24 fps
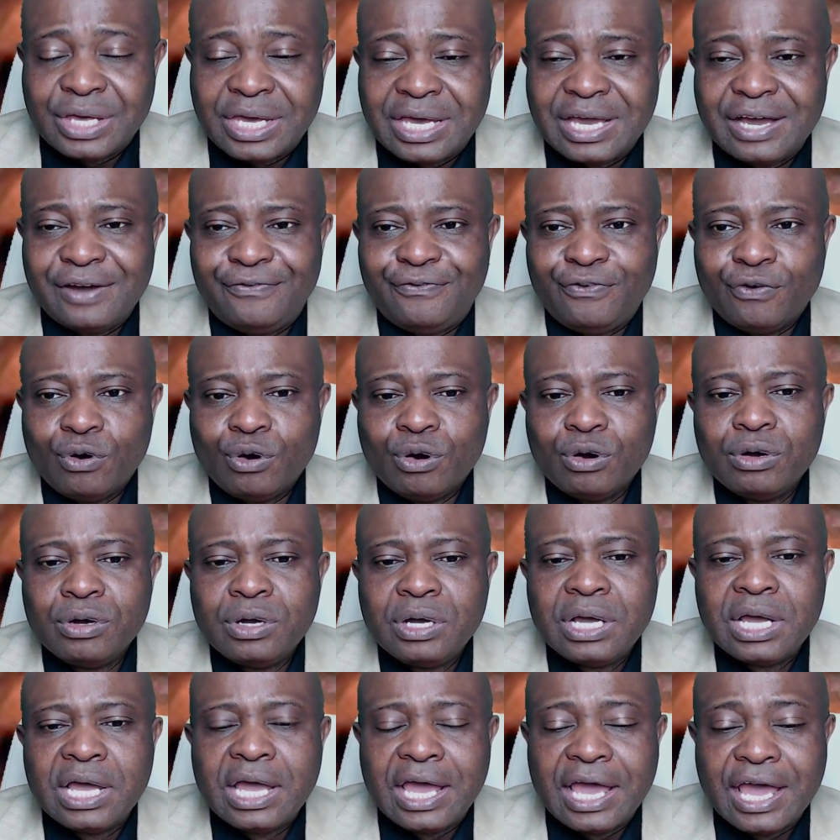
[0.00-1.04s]
Therefore,
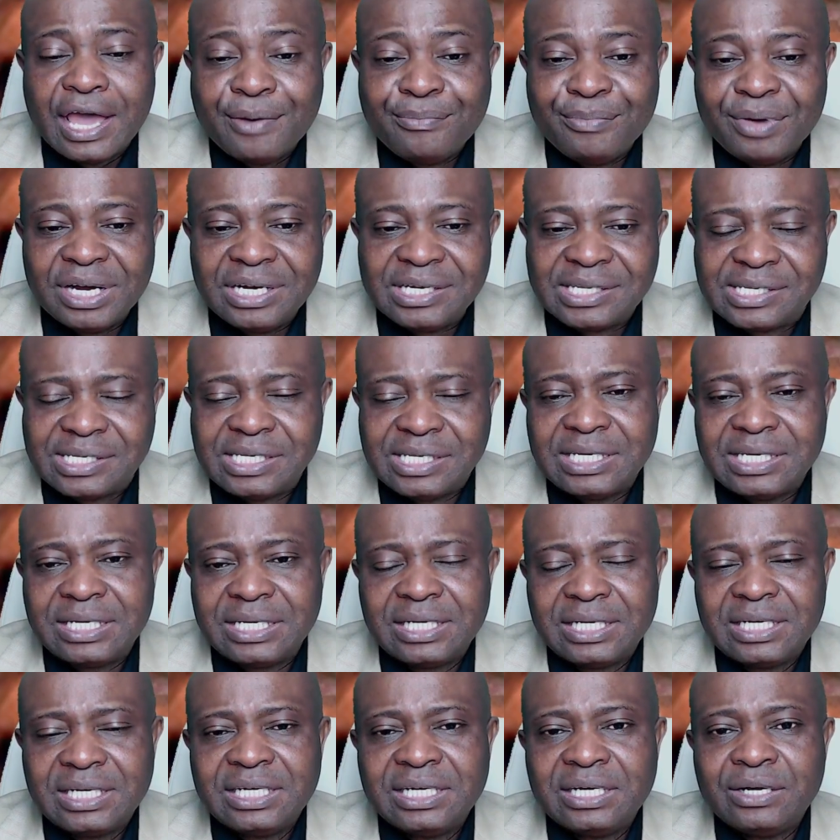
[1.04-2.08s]

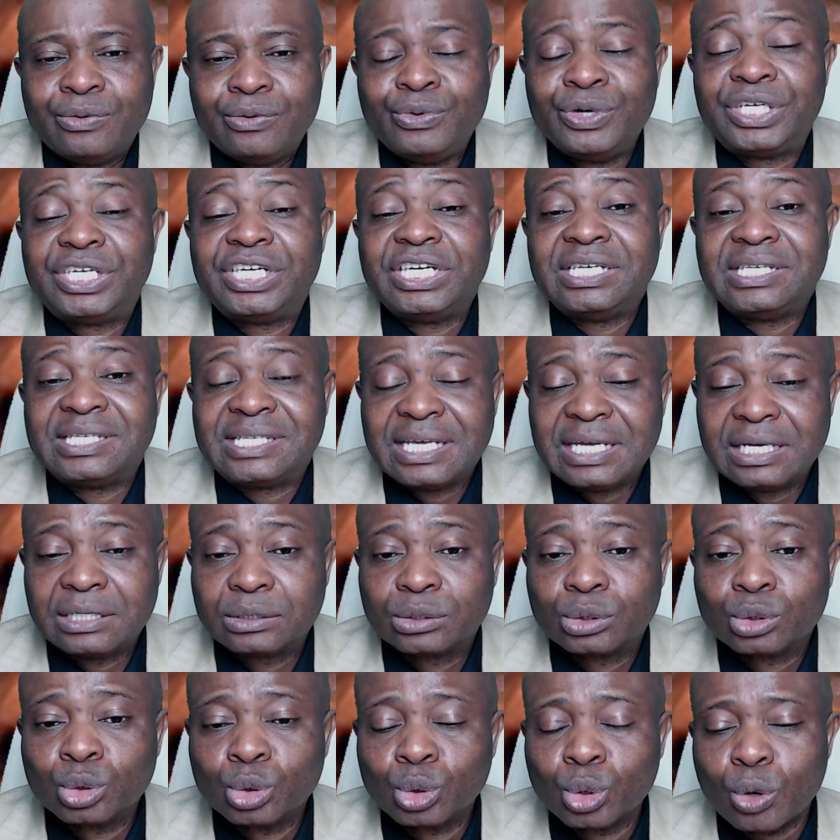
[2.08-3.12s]
MLC, which is
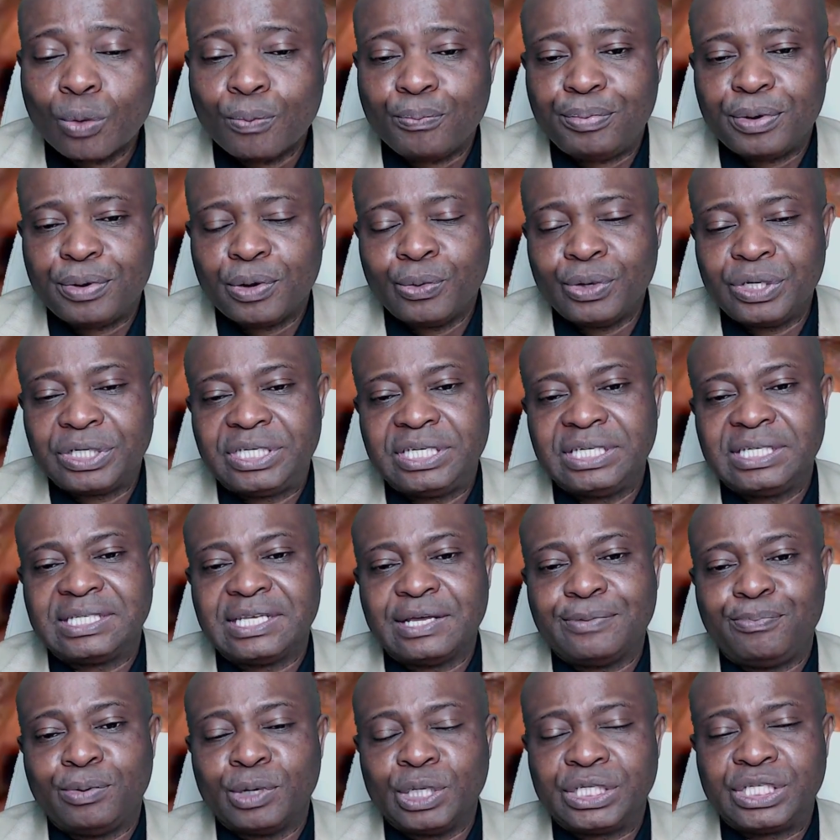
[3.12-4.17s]
a group, which
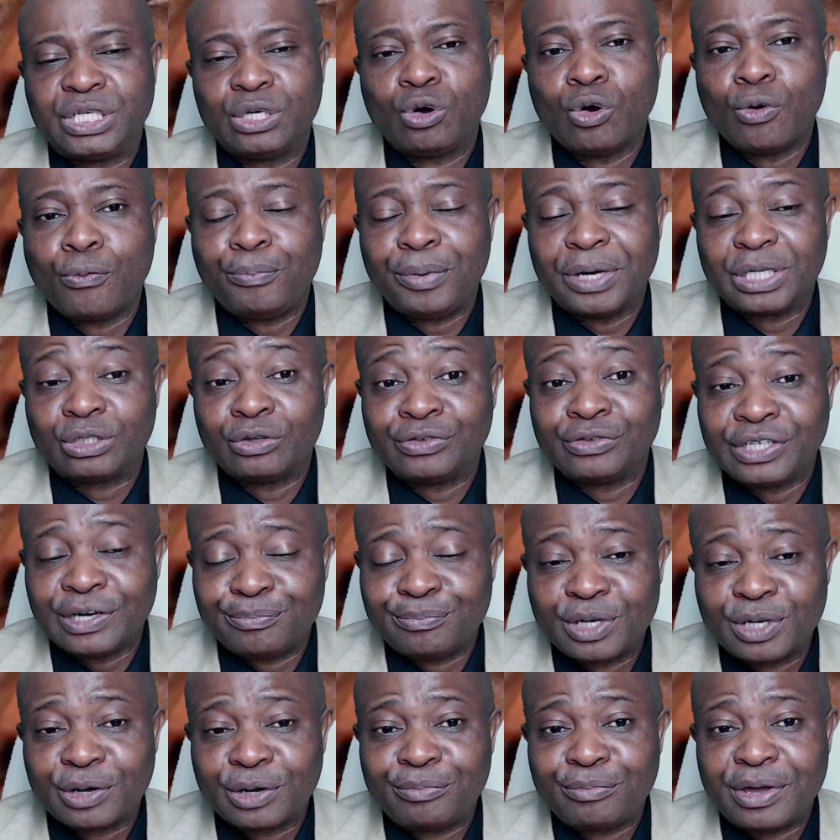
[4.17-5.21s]
is a political party of
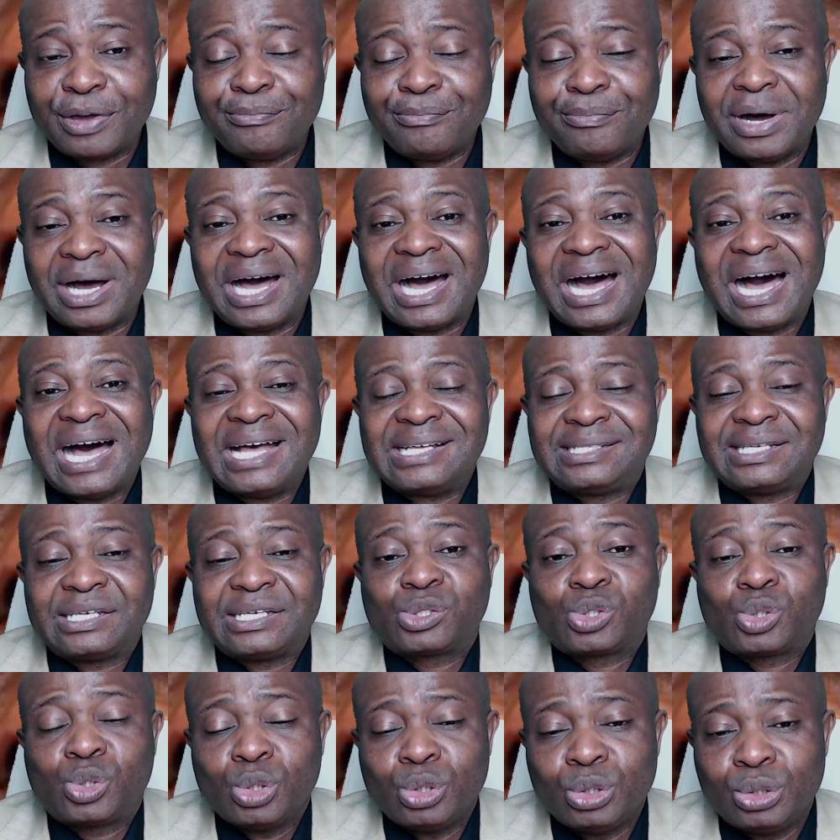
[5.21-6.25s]
Jean-Pierre Bemba,
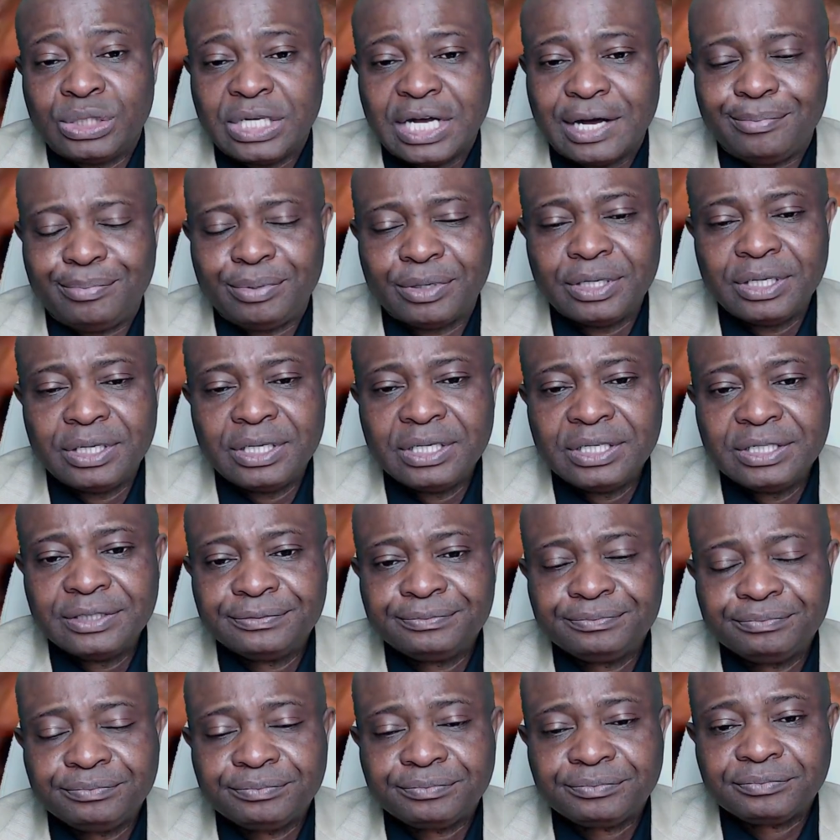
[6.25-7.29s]
has stood up.
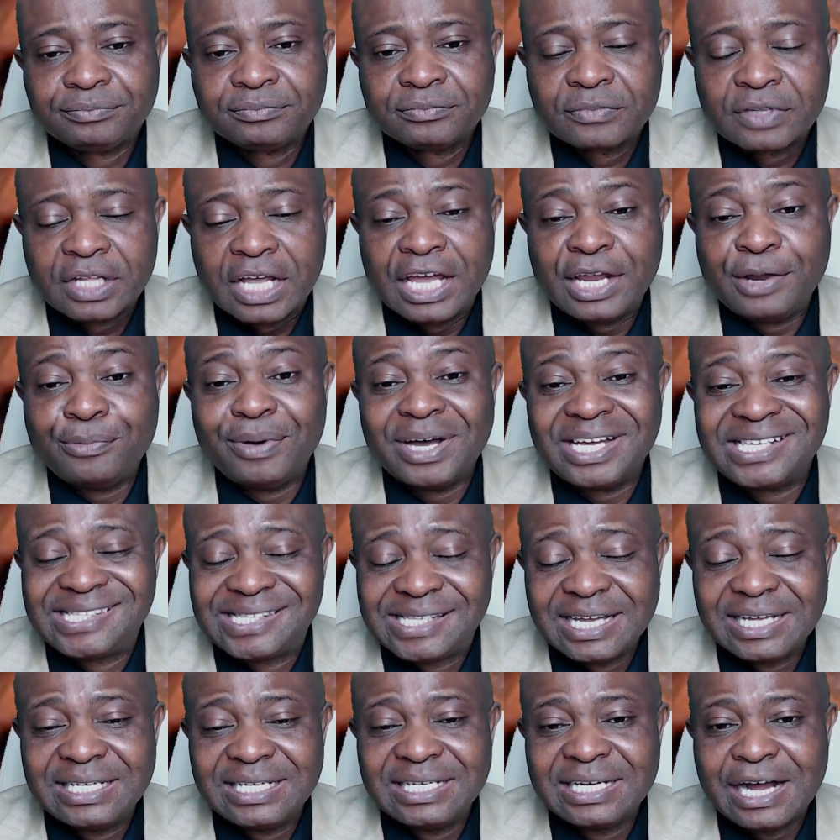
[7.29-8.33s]
And by
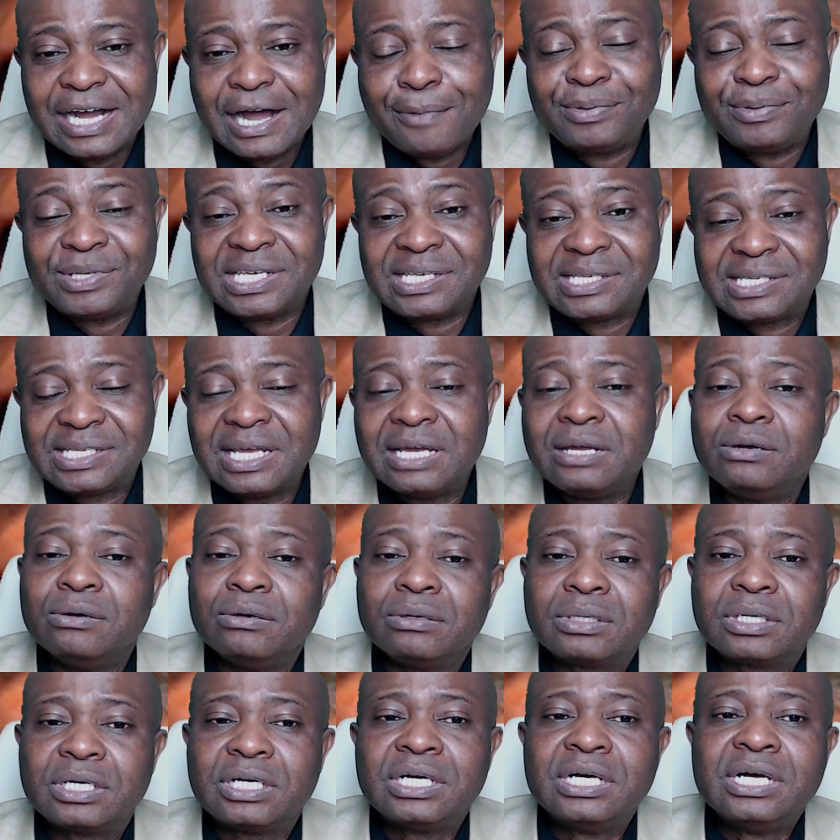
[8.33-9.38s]
standing up, they say,
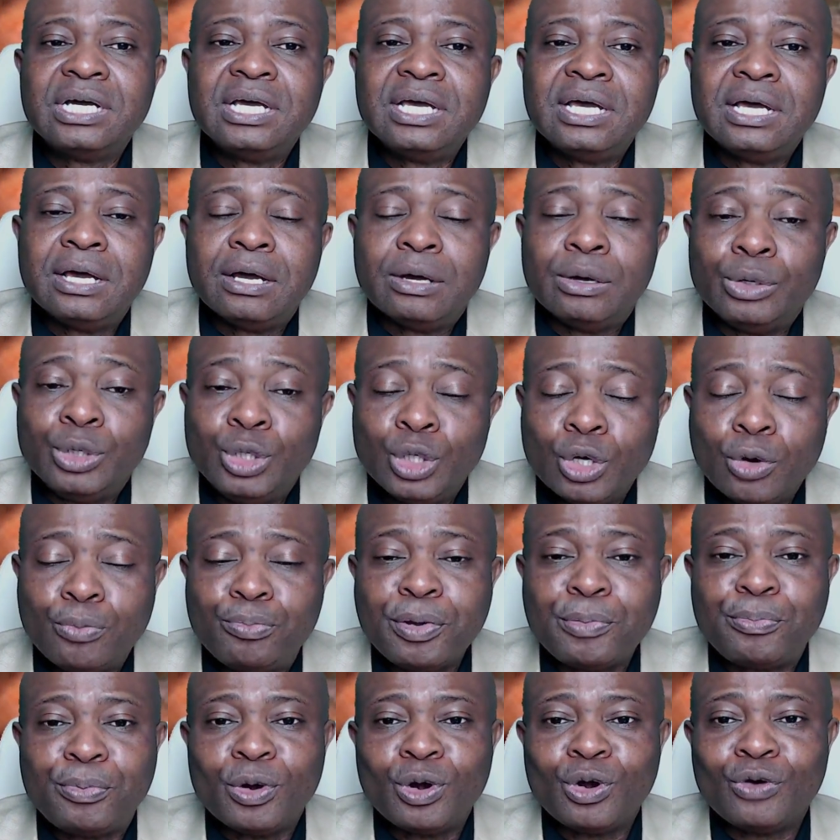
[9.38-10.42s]
look,
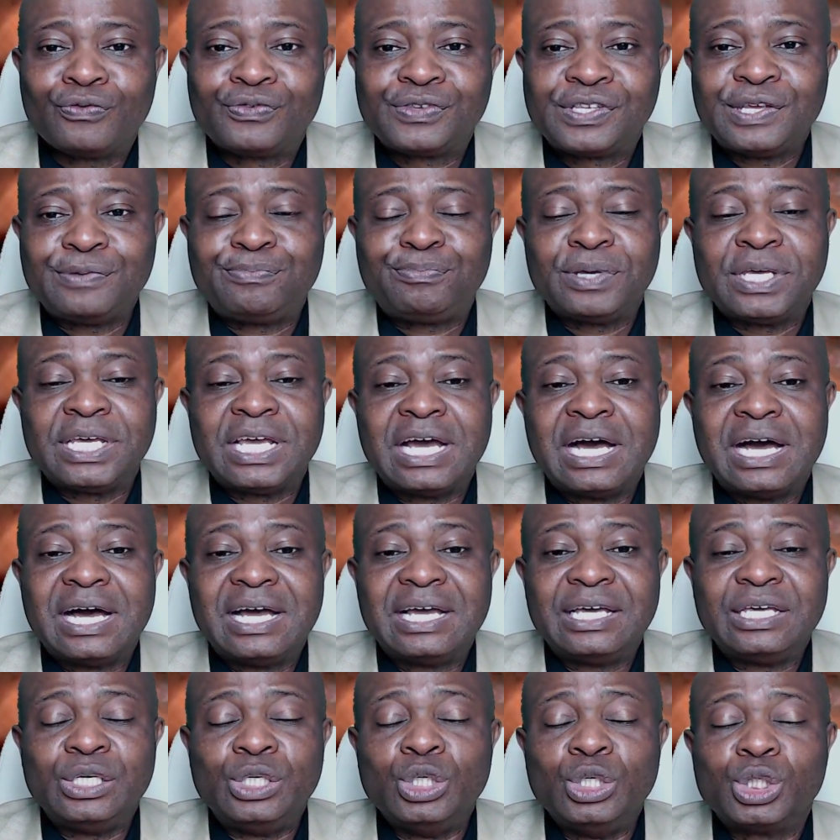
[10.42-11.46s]
you people of
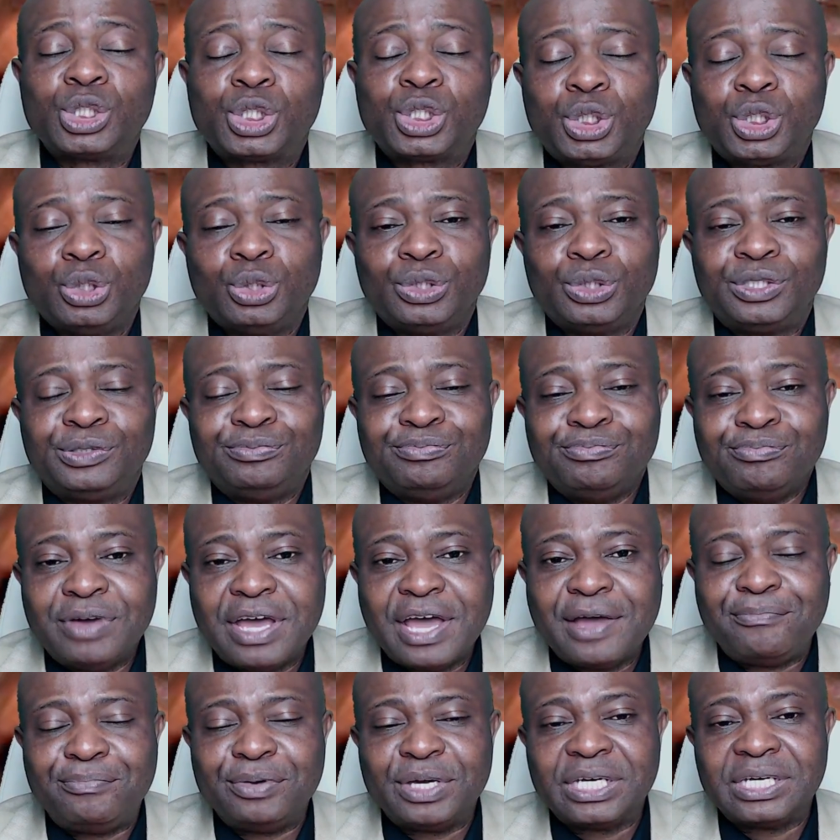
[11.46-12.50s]
CPI, you should
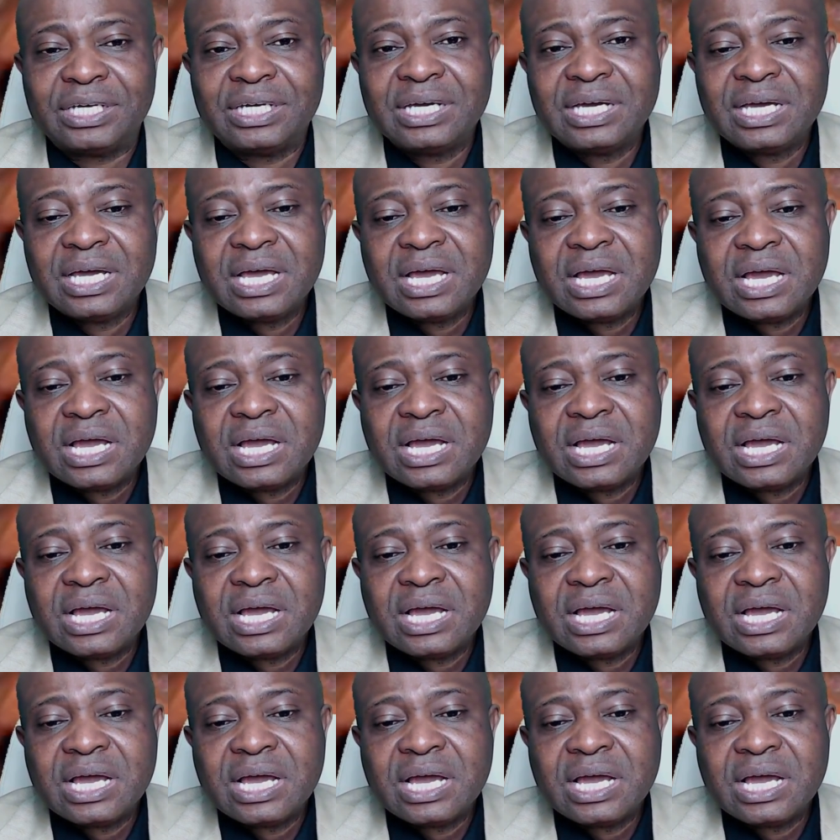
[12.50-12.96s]
maybe